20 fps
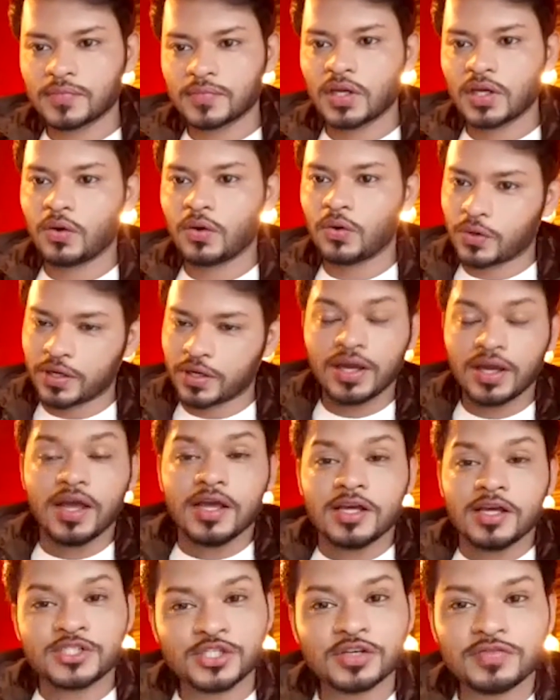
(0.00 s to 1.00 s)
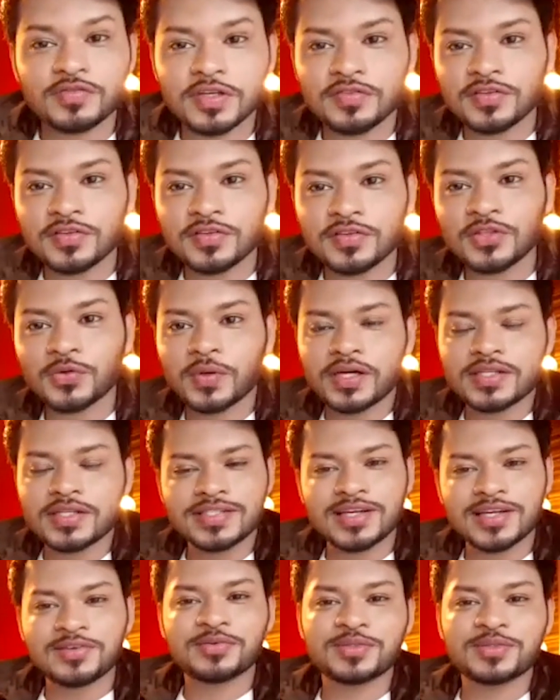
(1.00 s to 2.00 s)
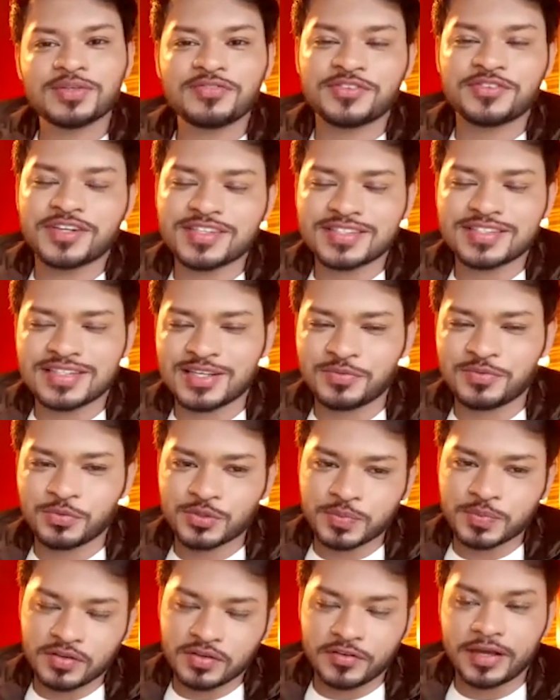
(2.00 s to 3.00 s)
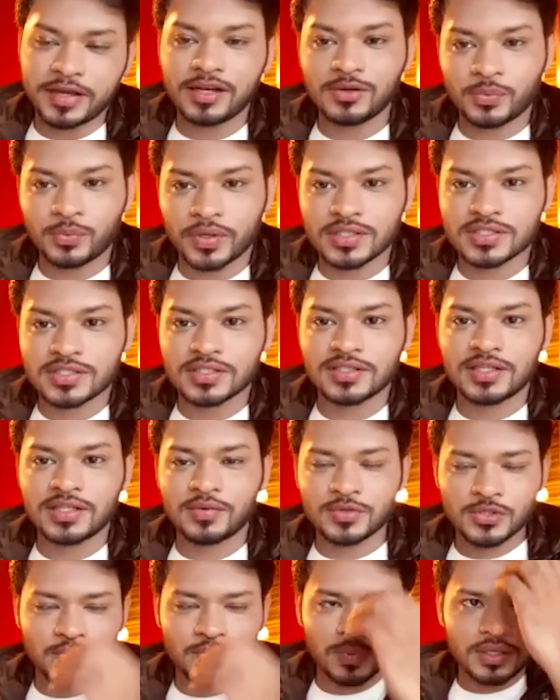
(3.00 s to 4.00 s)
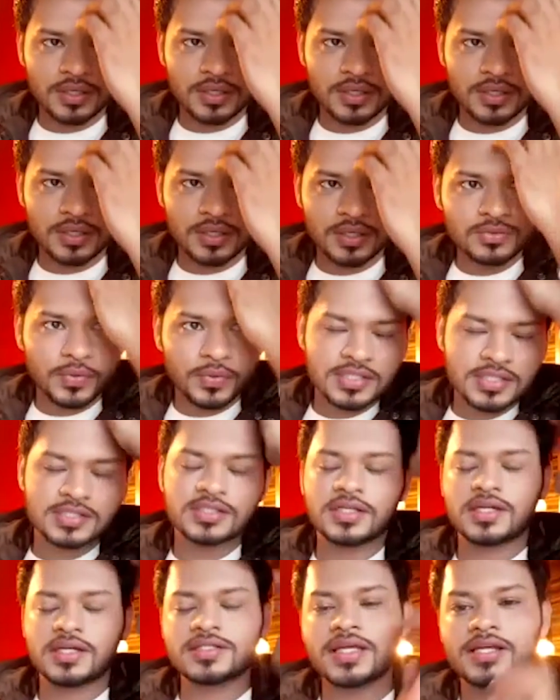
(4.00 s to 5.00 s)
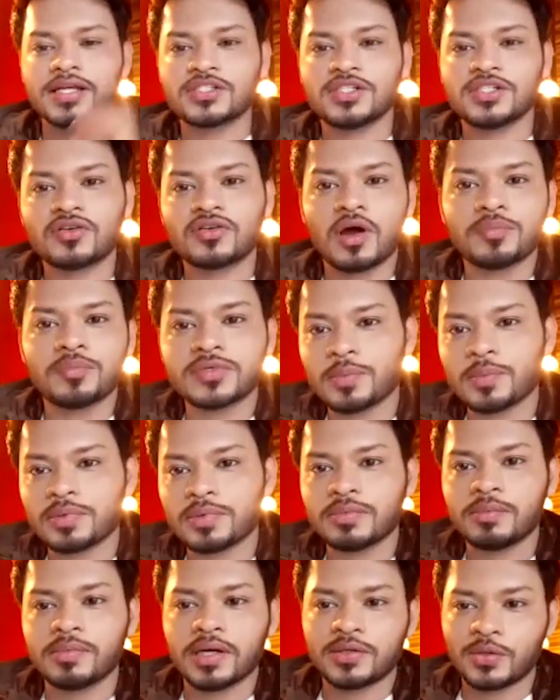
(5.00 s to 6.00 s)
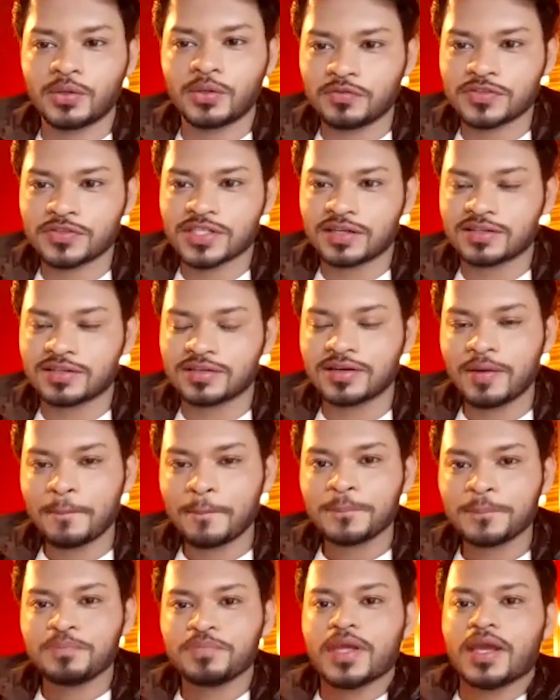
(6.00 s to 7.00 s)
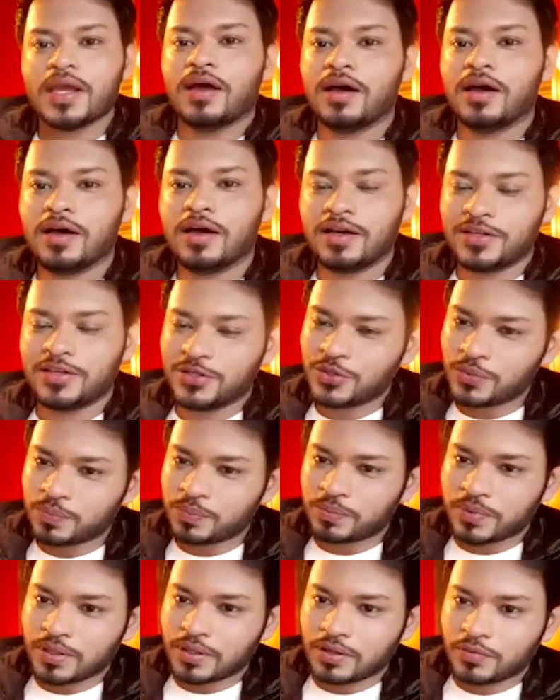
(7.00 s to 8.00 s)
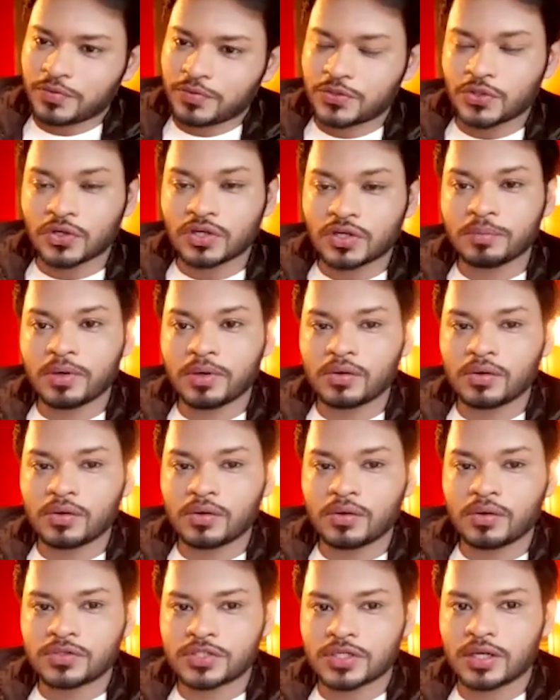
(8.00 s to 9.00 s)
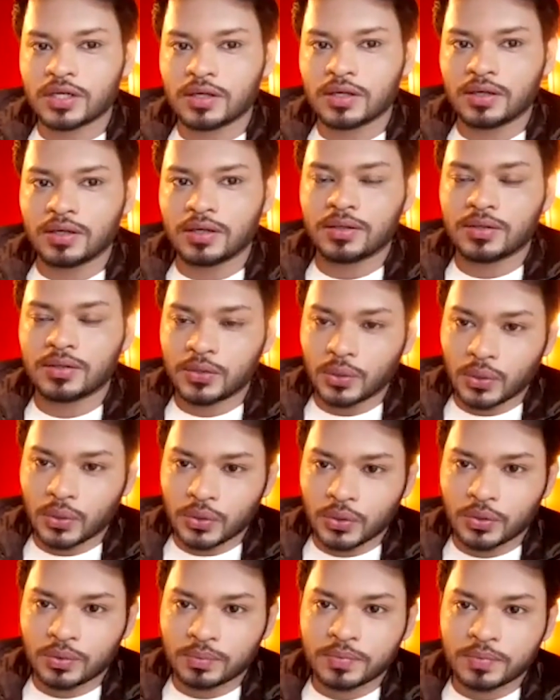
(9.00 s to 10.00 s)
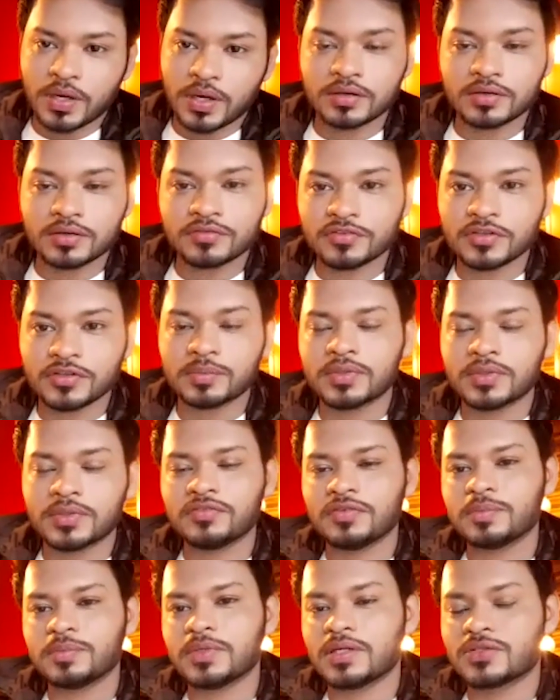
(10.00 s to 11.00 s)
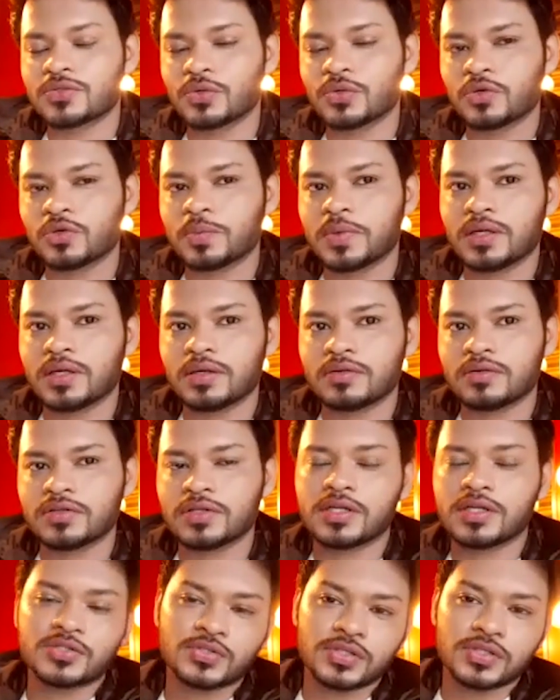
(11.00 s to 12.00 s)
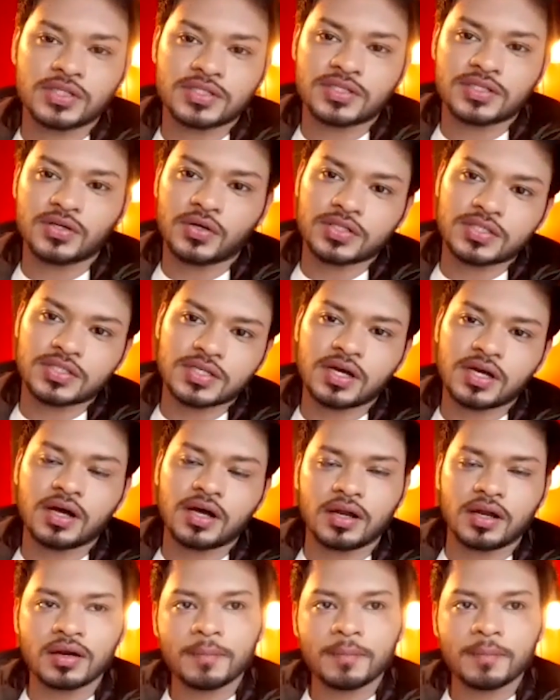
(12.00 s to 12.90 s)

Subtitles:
Okay. Shiv, even though I said it was my final question, there was one question that has actually cropped up in my mind all of a sudden. We're talking about your current film, the film that's going to be released on Disney Hotstar.